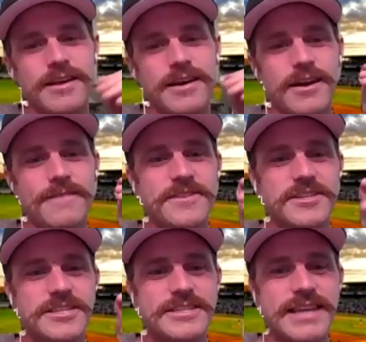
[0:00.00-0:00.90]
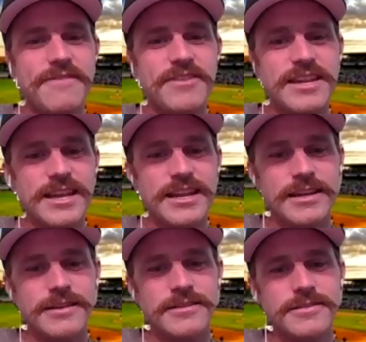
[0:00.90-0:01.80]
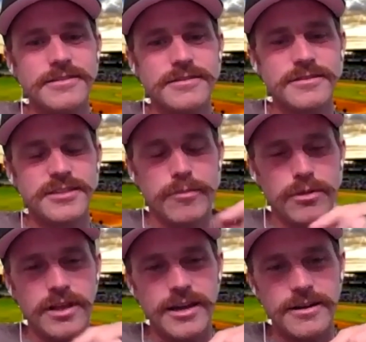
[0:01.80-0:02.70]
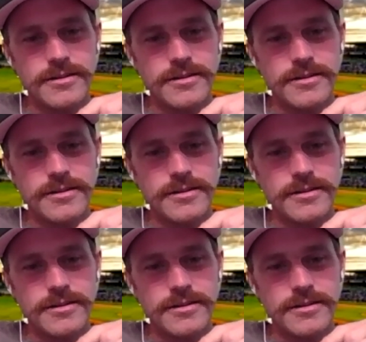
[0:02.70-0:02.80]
of the 7-inning doubleheader.